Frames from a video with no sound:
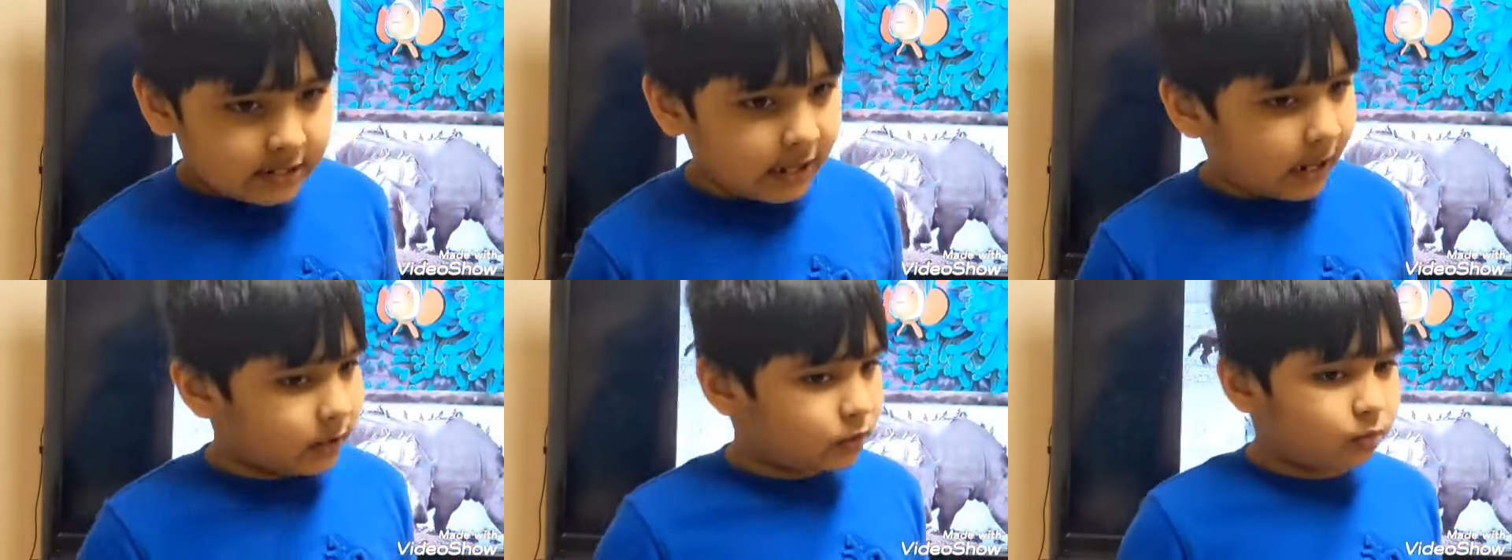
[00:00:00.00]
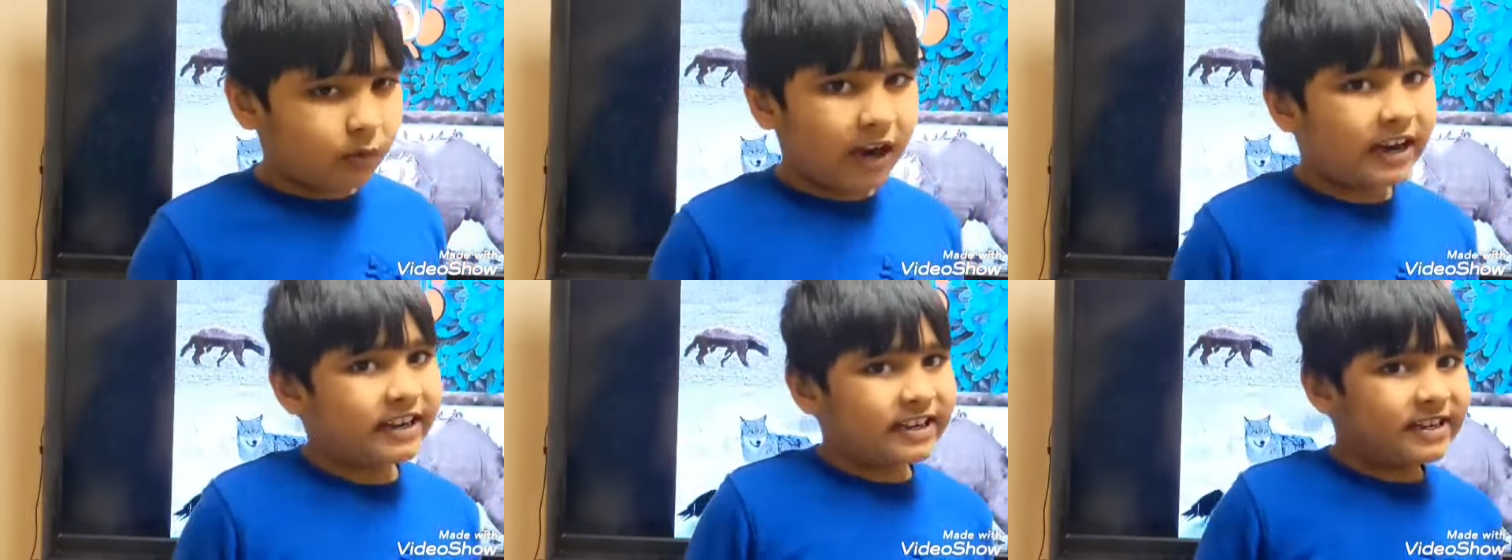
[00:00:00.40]
that's
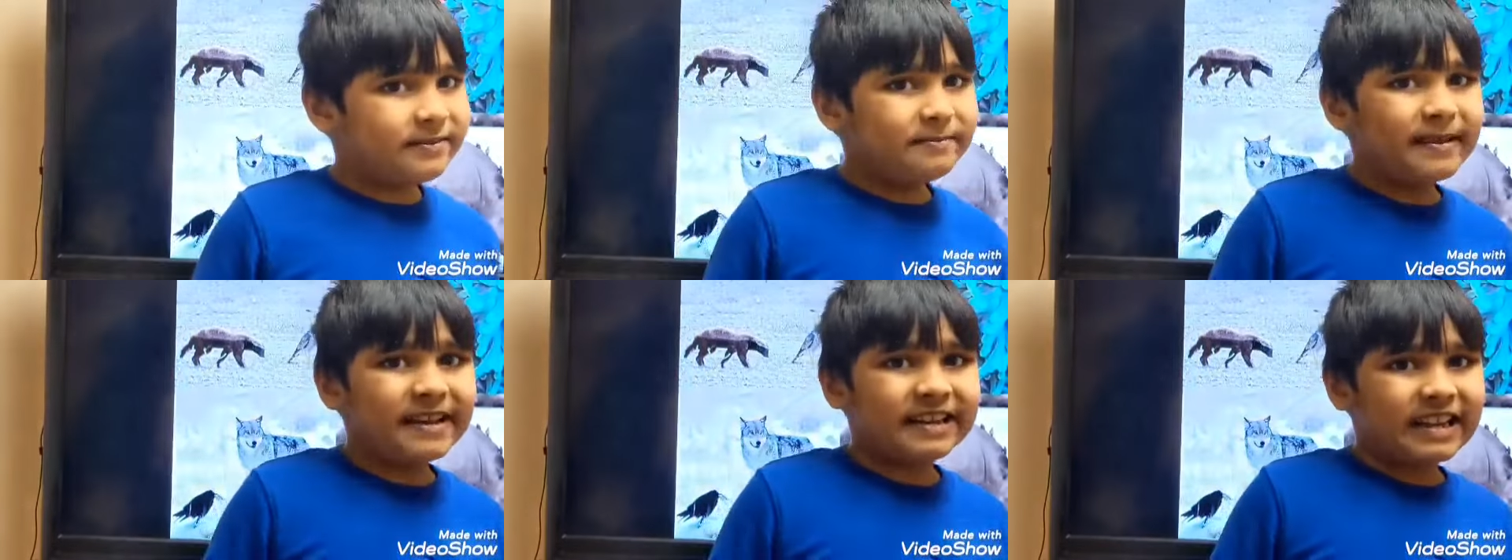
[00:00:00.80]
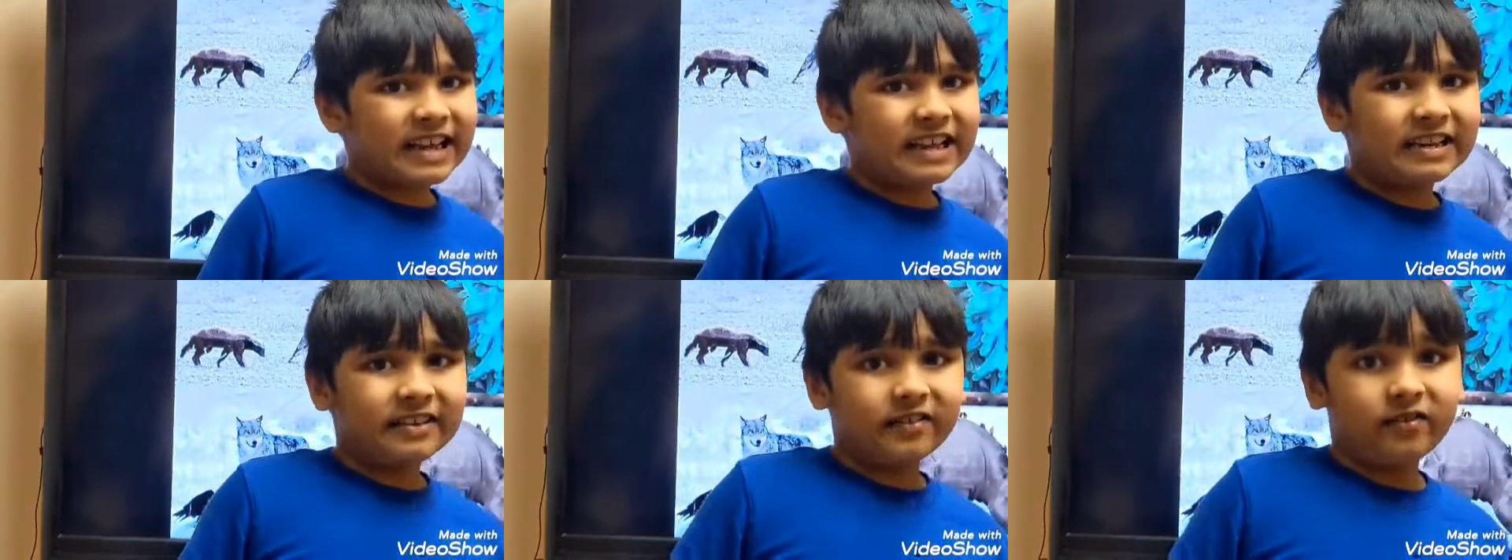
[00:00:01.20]
why I didn't make
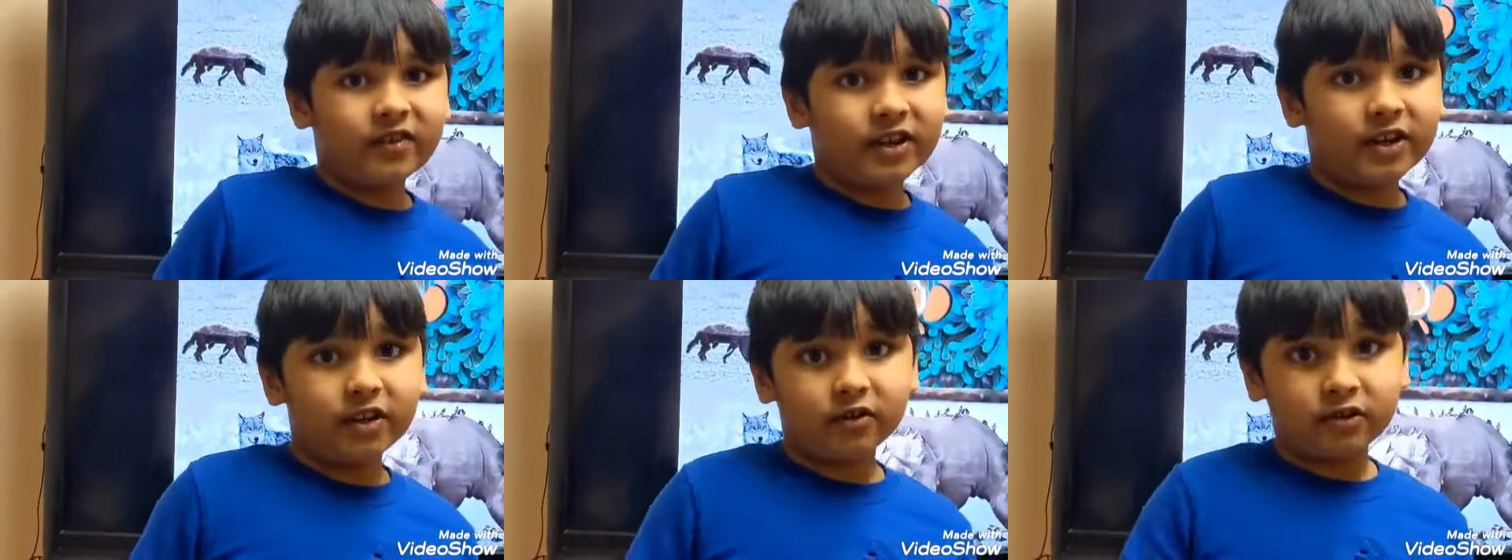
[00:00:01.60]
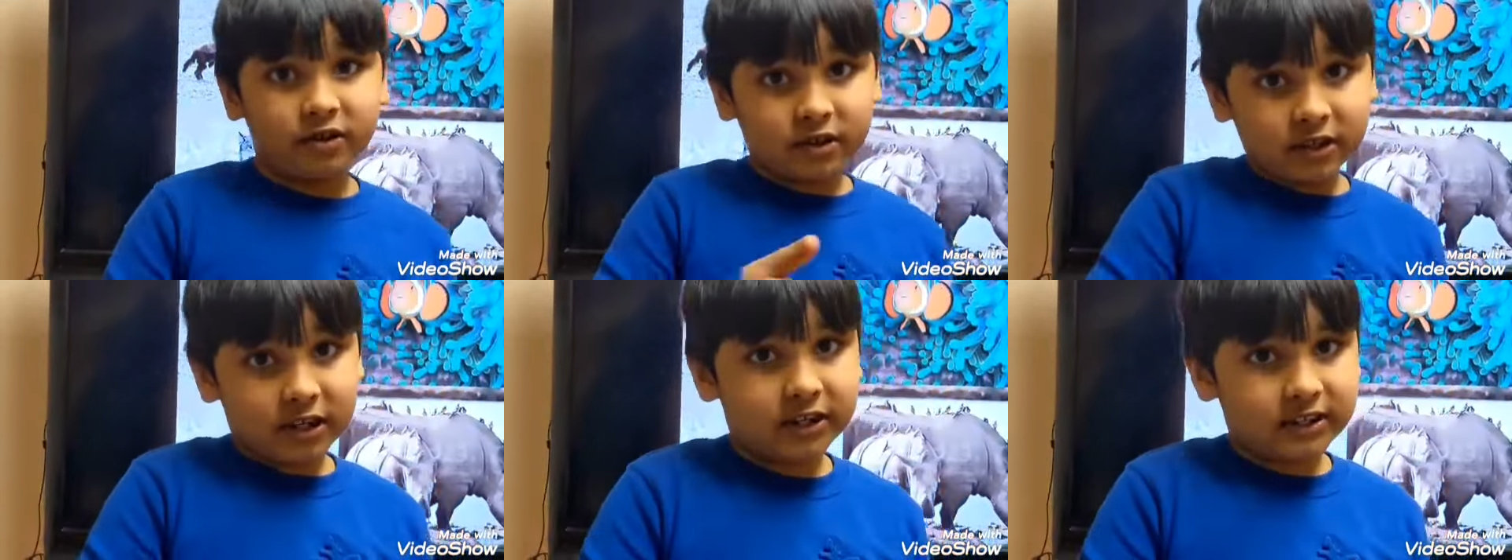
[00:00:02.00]
any videos
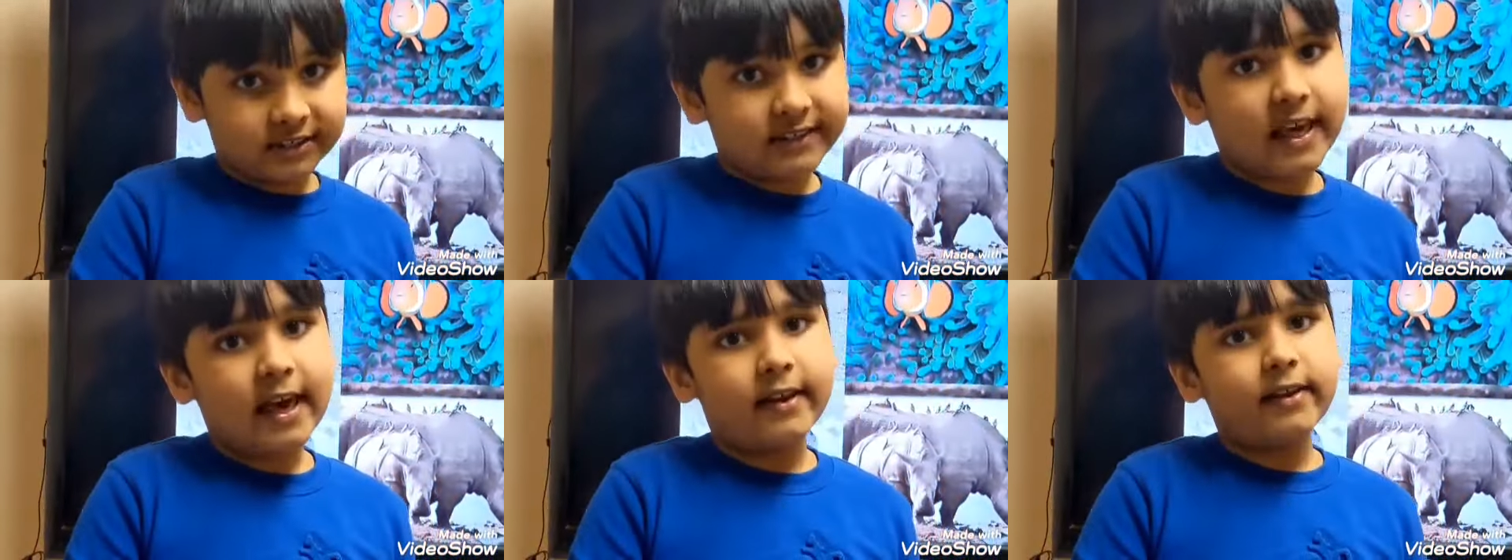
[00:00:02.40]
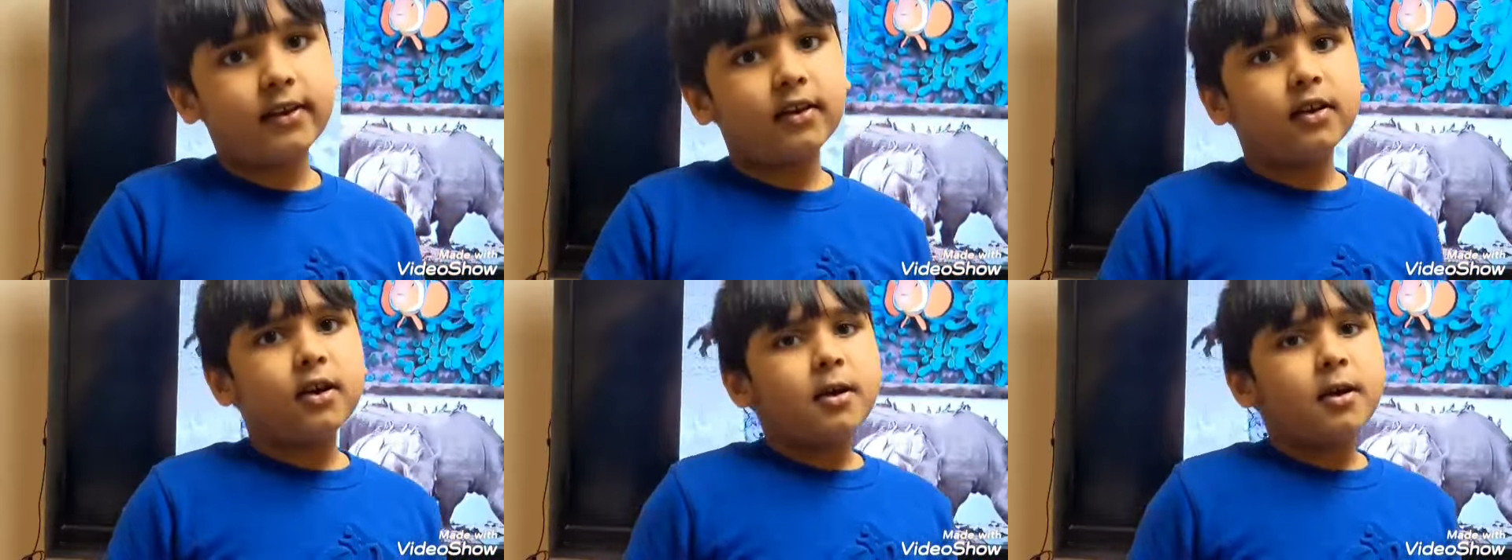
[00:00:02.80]
since then.